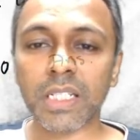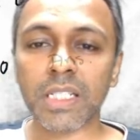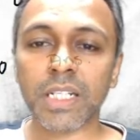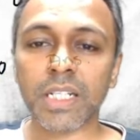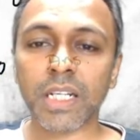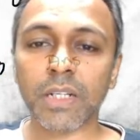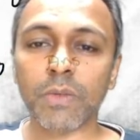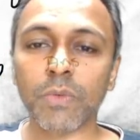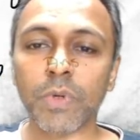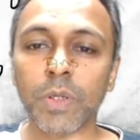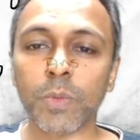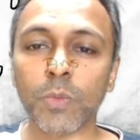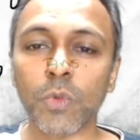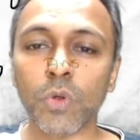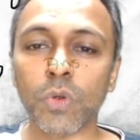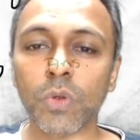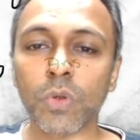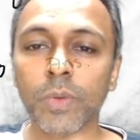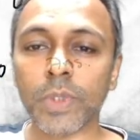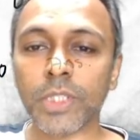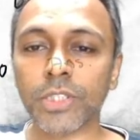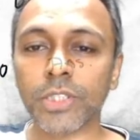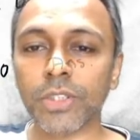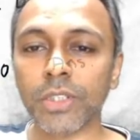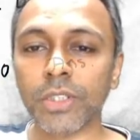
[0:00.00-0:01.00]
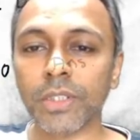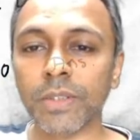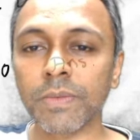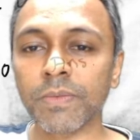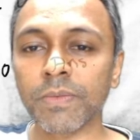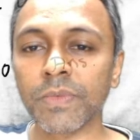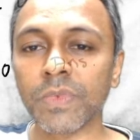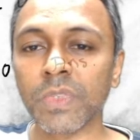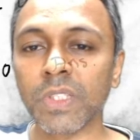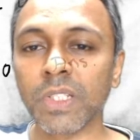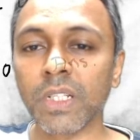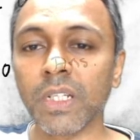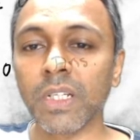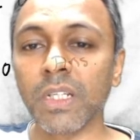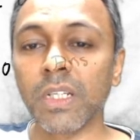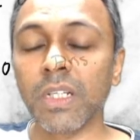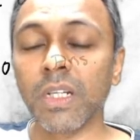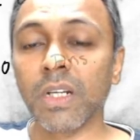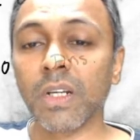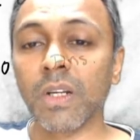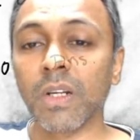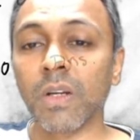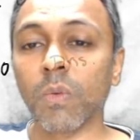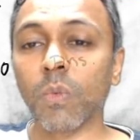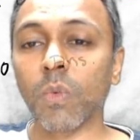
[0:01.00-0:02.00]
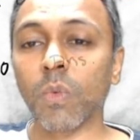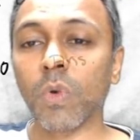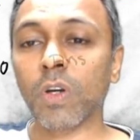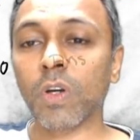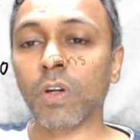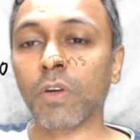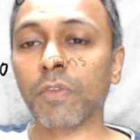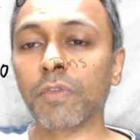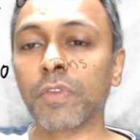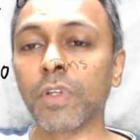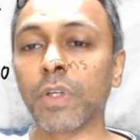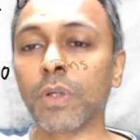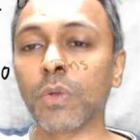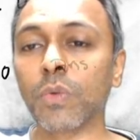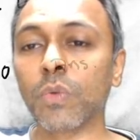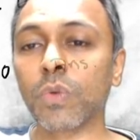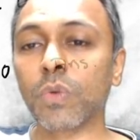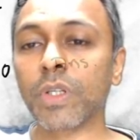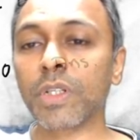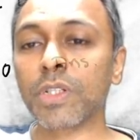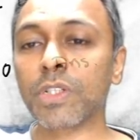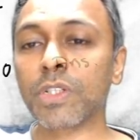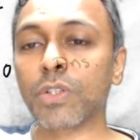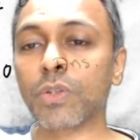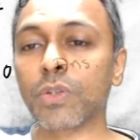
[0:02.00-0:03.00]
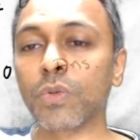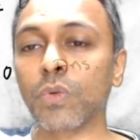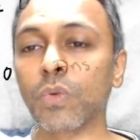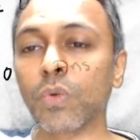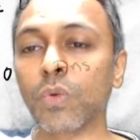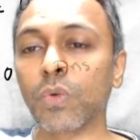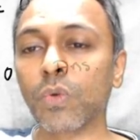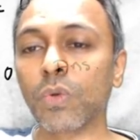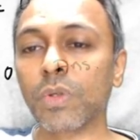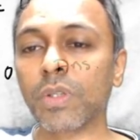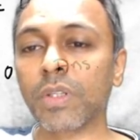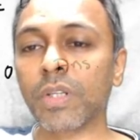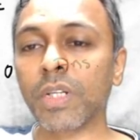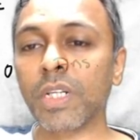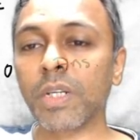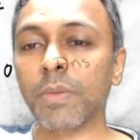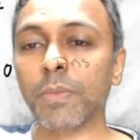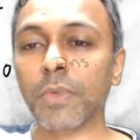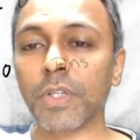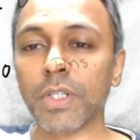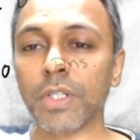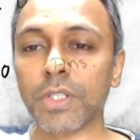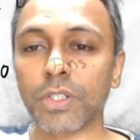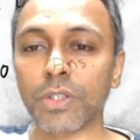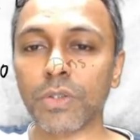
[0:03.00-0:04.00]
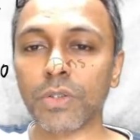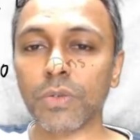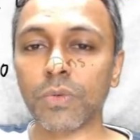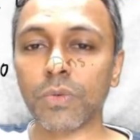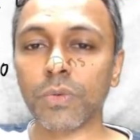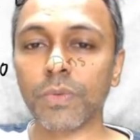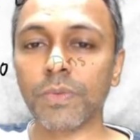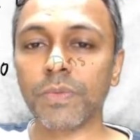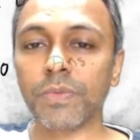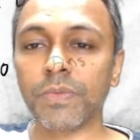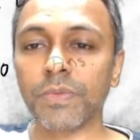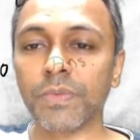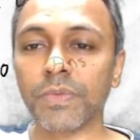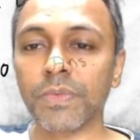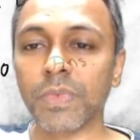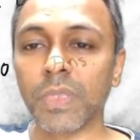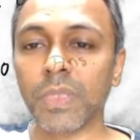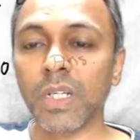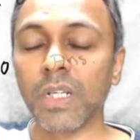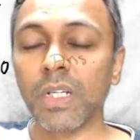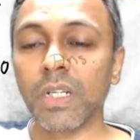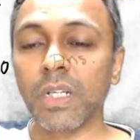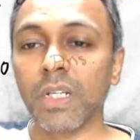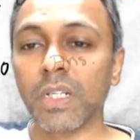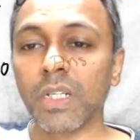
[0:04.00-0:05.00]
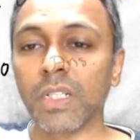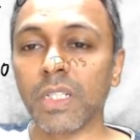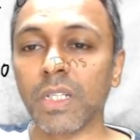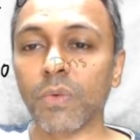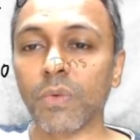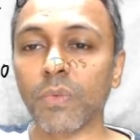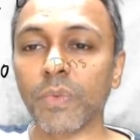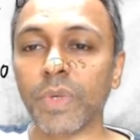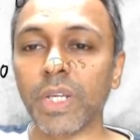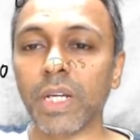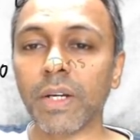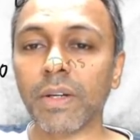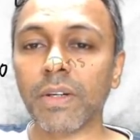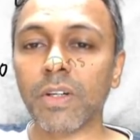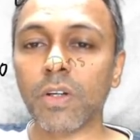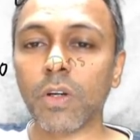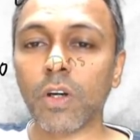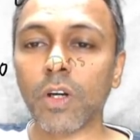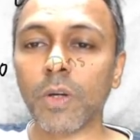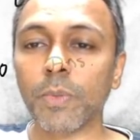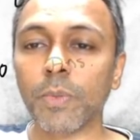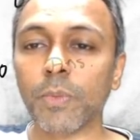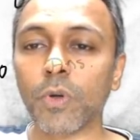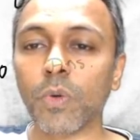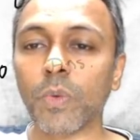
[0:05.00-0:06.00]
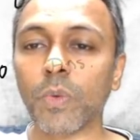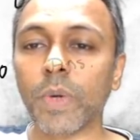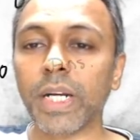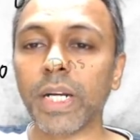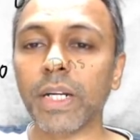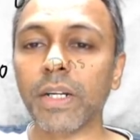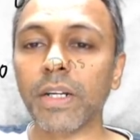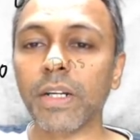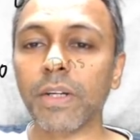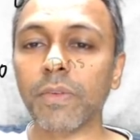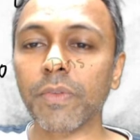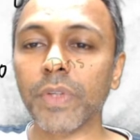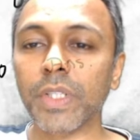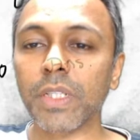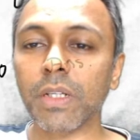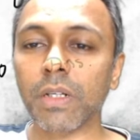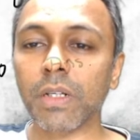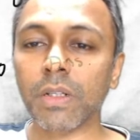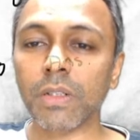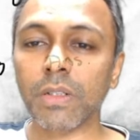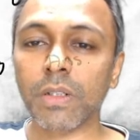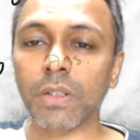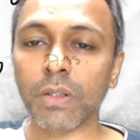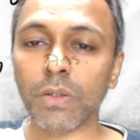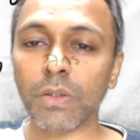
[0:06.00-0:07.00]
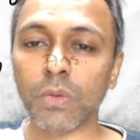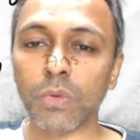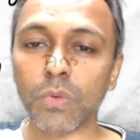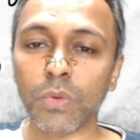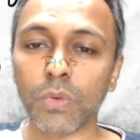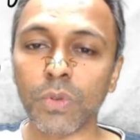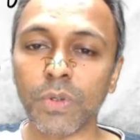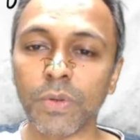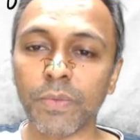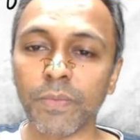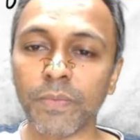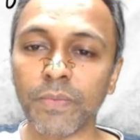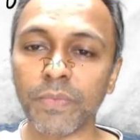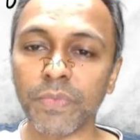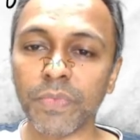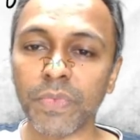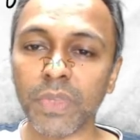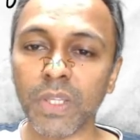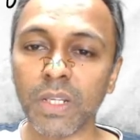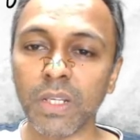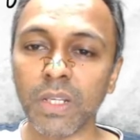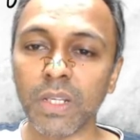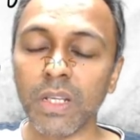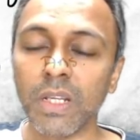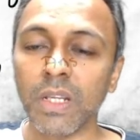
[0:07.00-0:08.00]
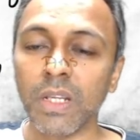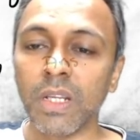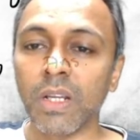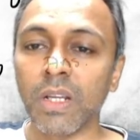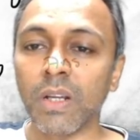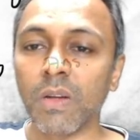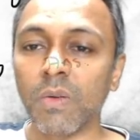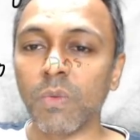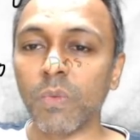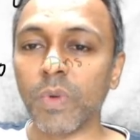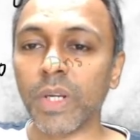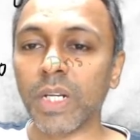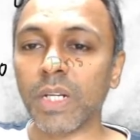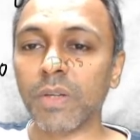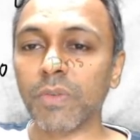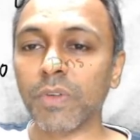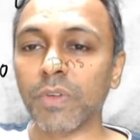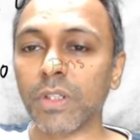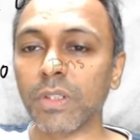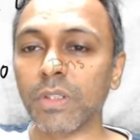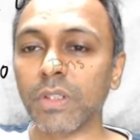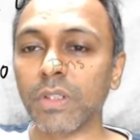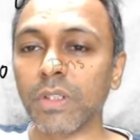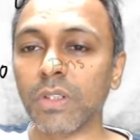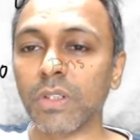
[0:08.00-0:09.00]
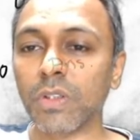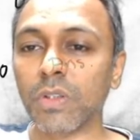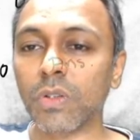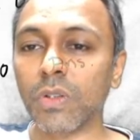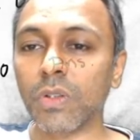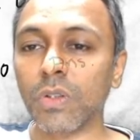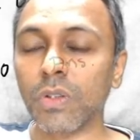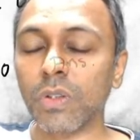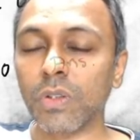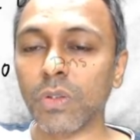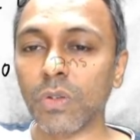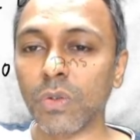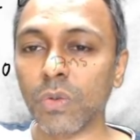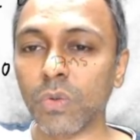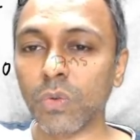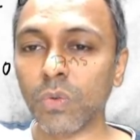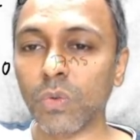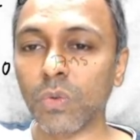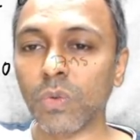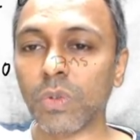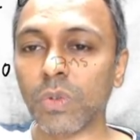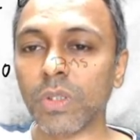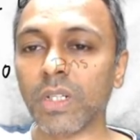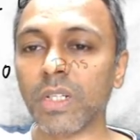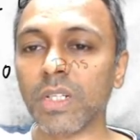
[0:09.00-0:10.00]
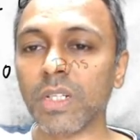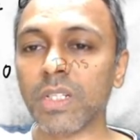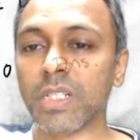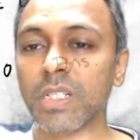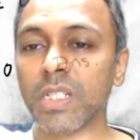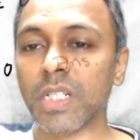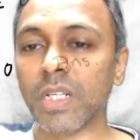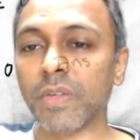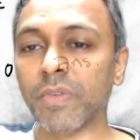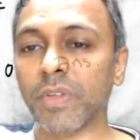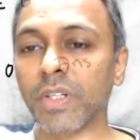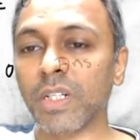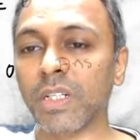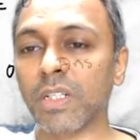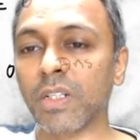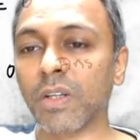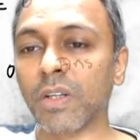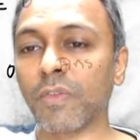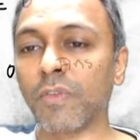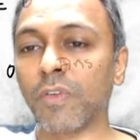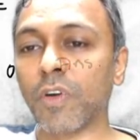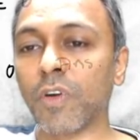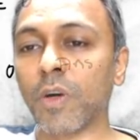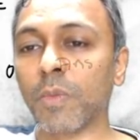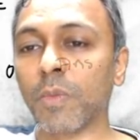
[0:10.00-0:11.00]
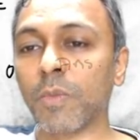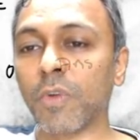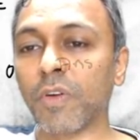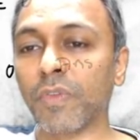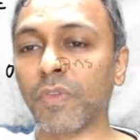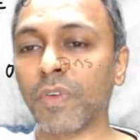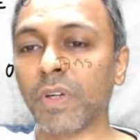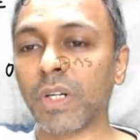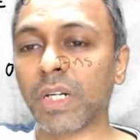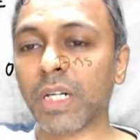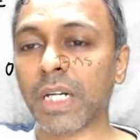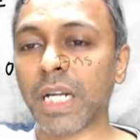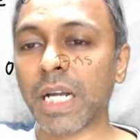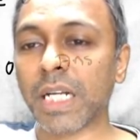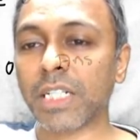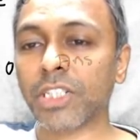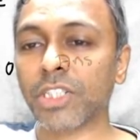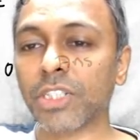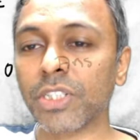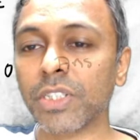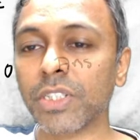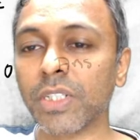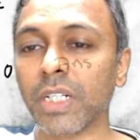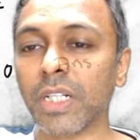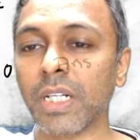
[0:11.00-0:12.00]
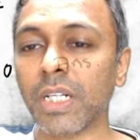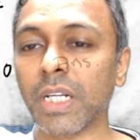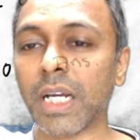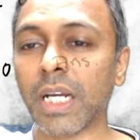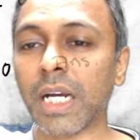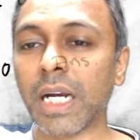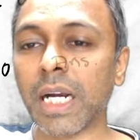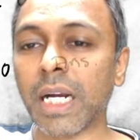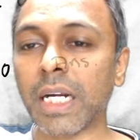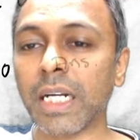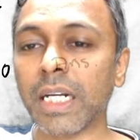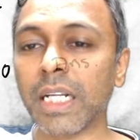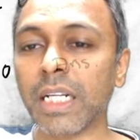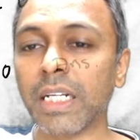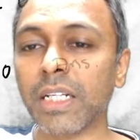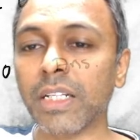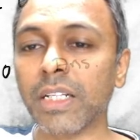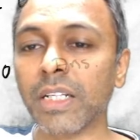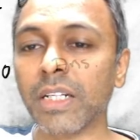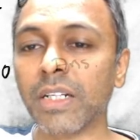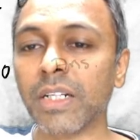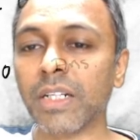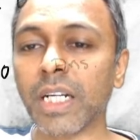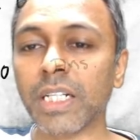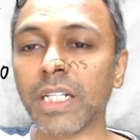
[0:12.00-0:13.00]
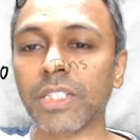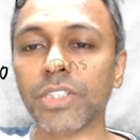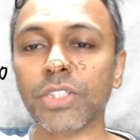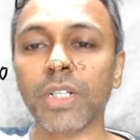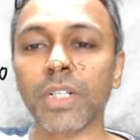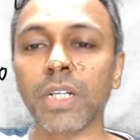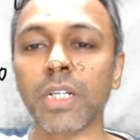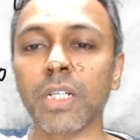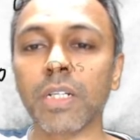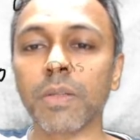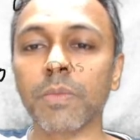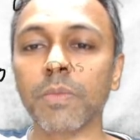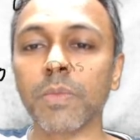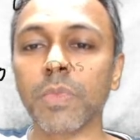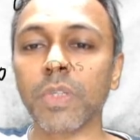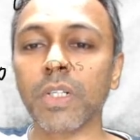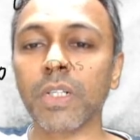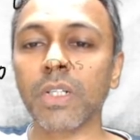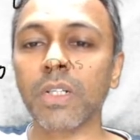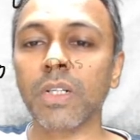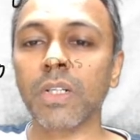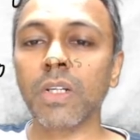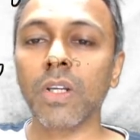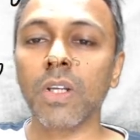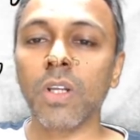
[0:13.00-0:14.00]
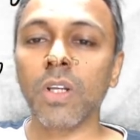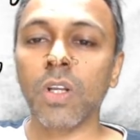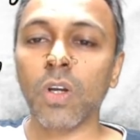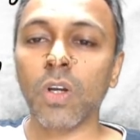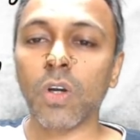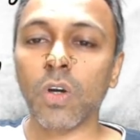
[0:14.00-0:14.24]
Let's take one more question. One of the root is 2 root 3 plus 2. Now we are not provided with another root. Whenever the root is given in the form of a rational and an irrational number,